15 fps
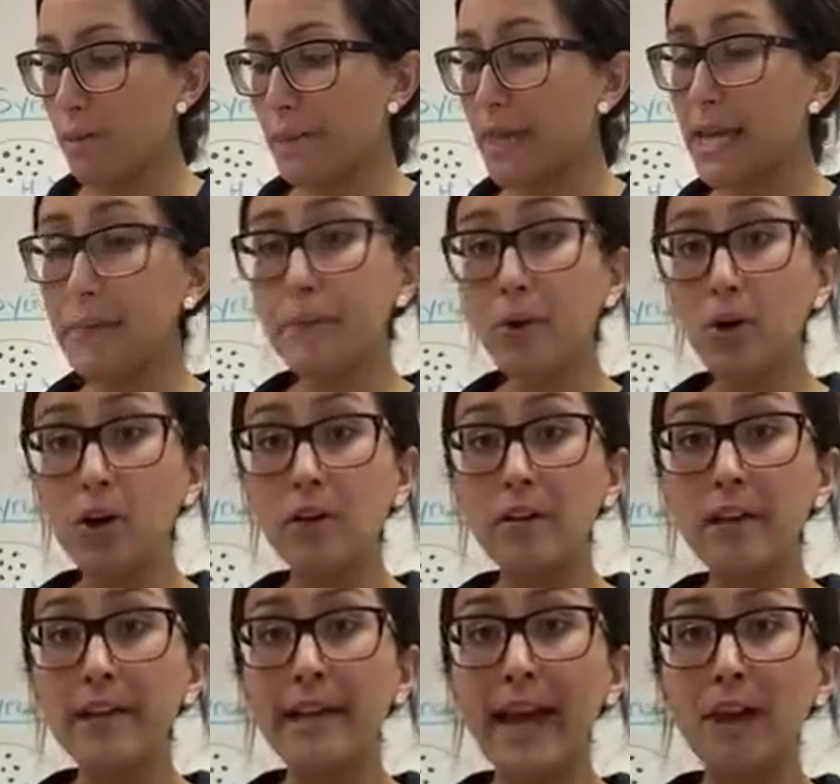
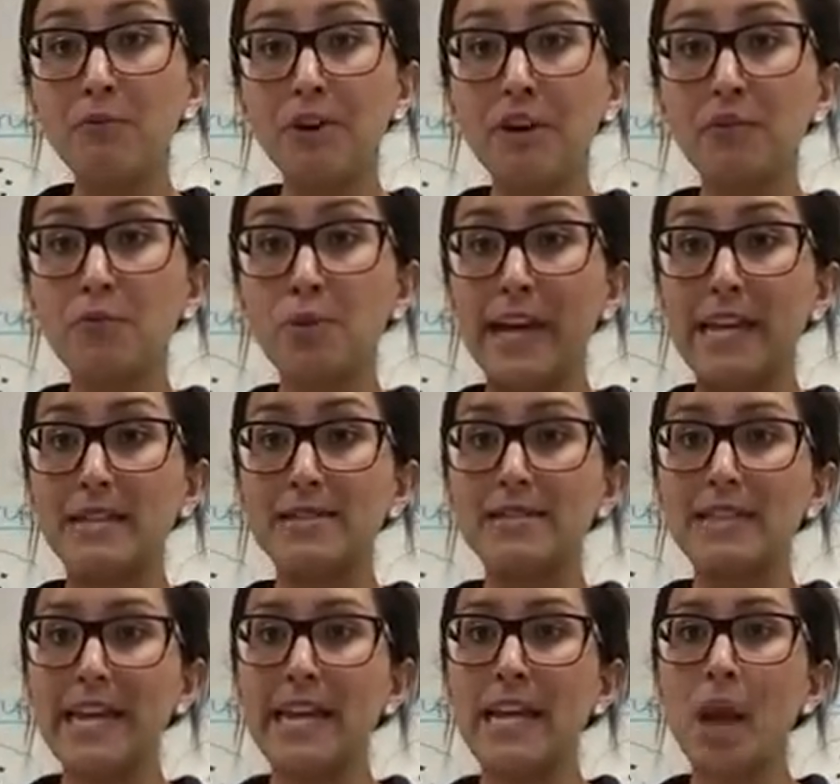people get rid of
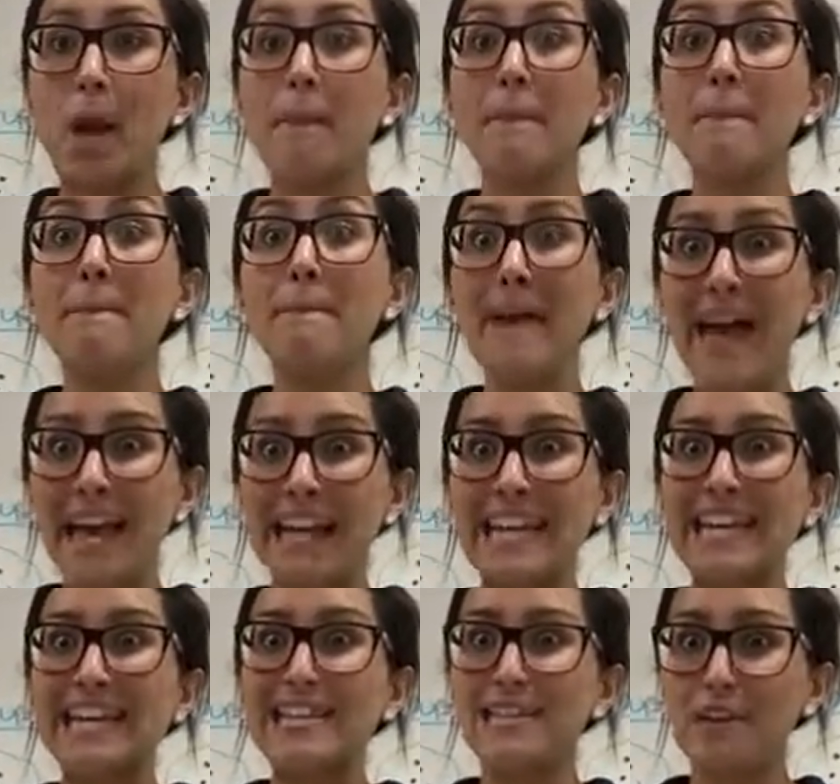waste in
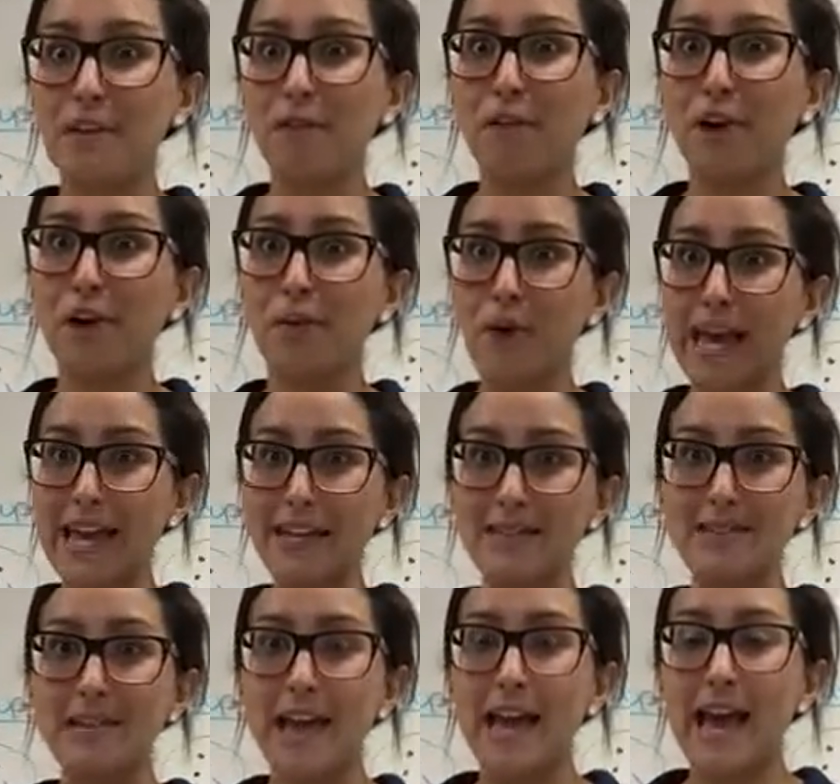many different
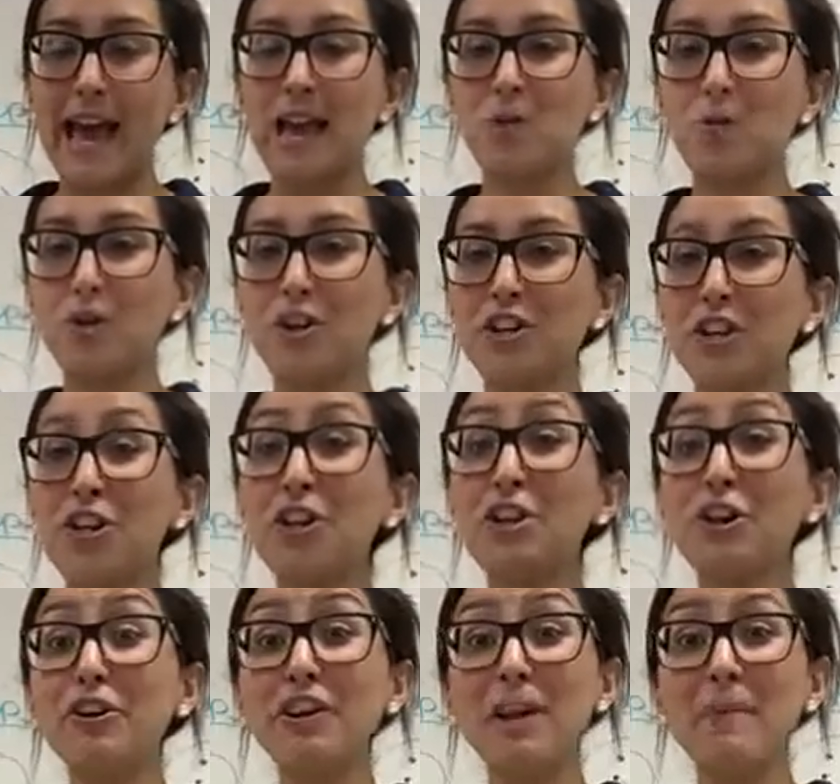ways. And we're gonna
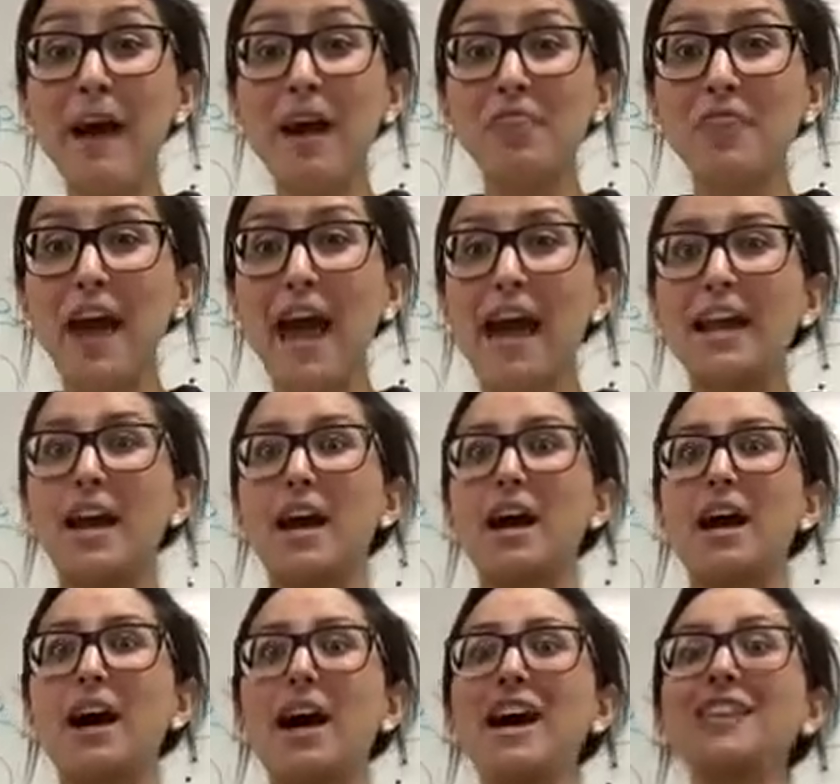learn about that
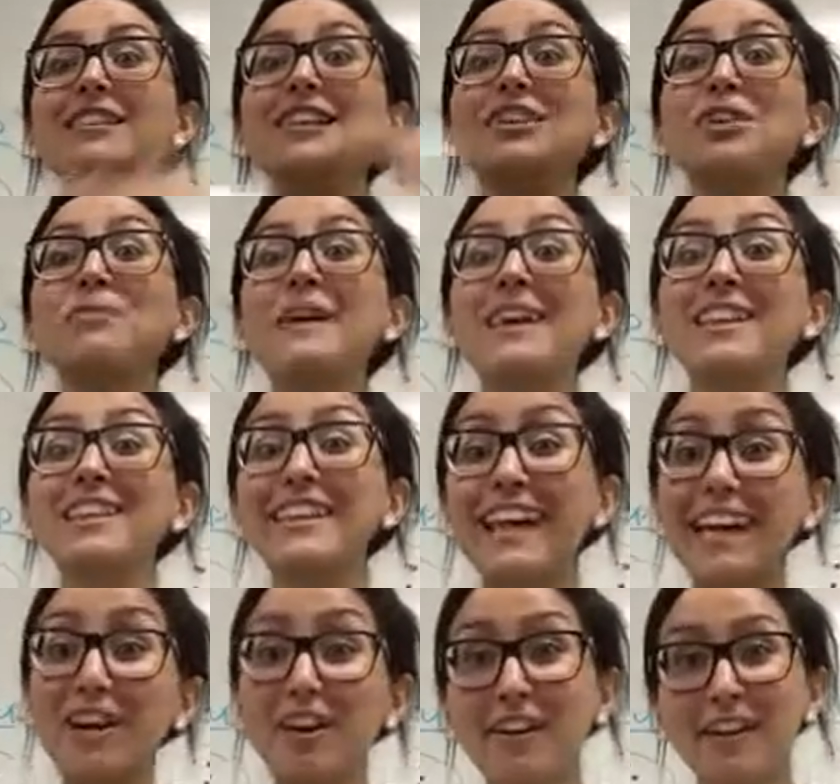a little bit
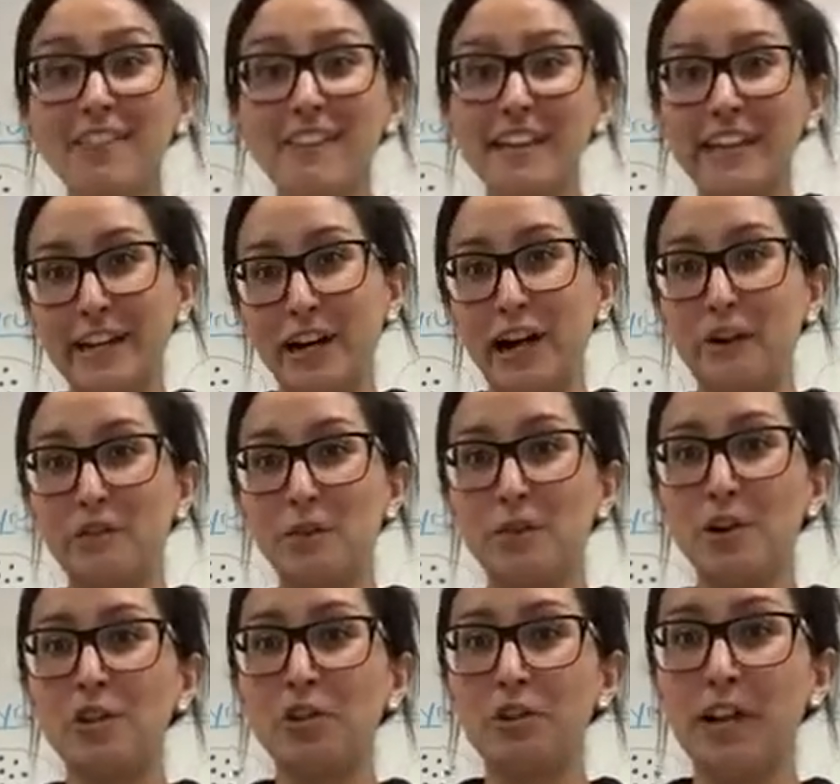later in the year when
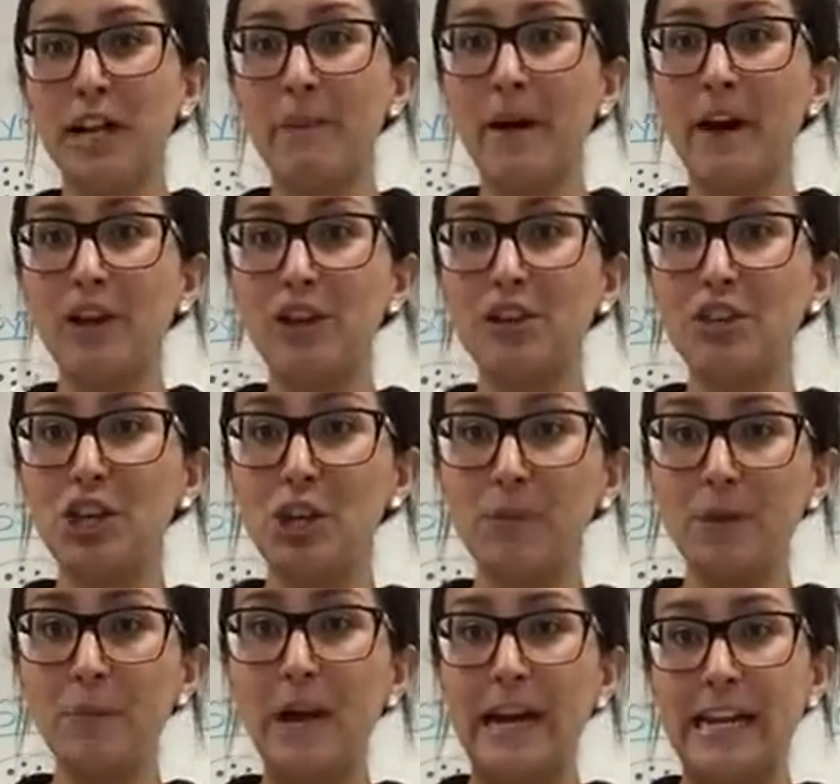we're learning about
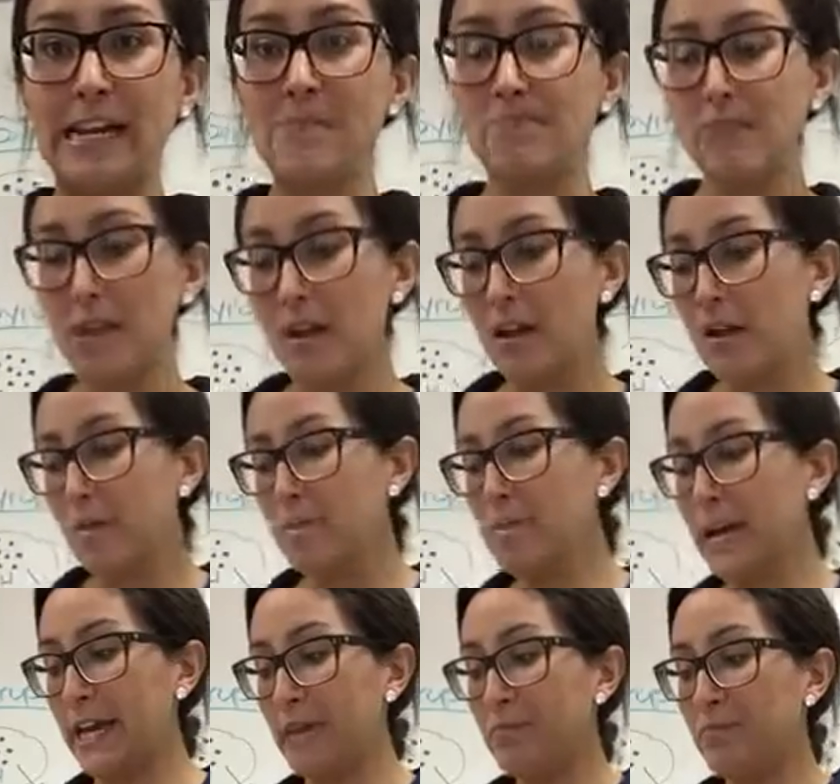human body.
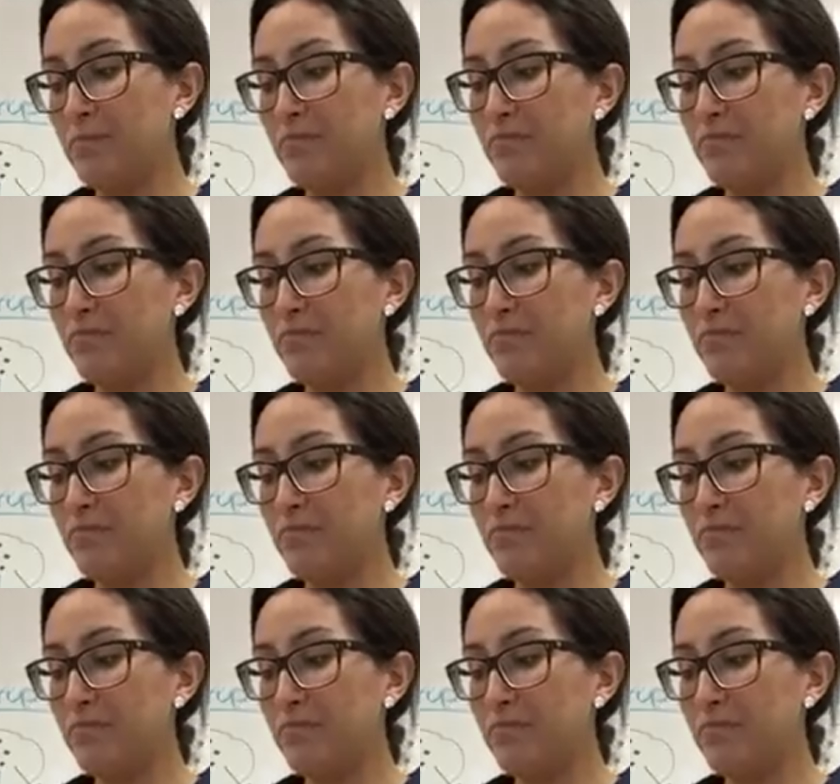But